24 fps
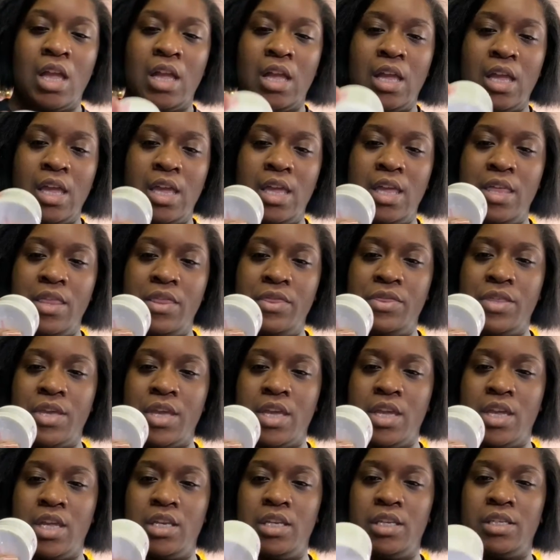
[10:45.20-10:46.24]
And
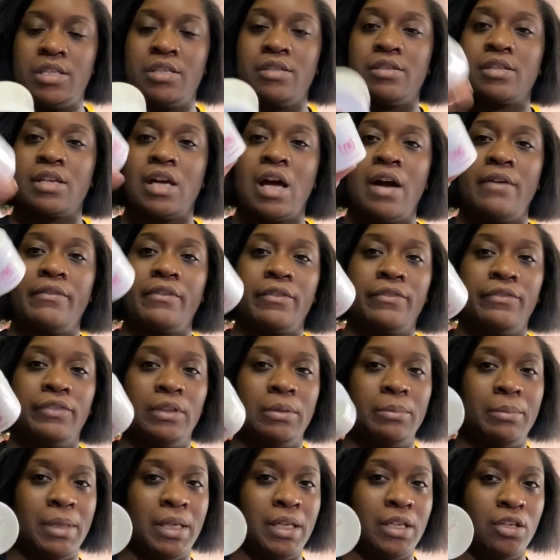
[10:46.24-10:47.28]
then this is Cover
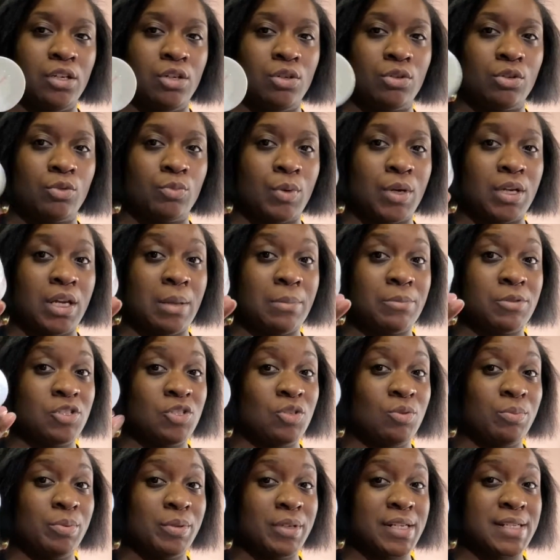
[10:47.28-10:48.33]
Flamingo, the one I'm
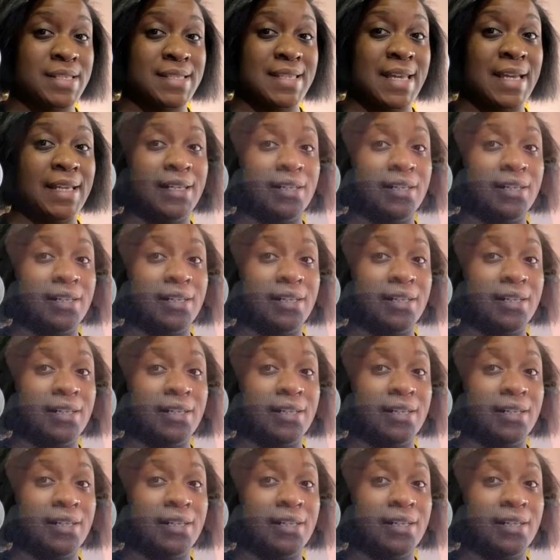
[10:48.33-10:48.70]
super excited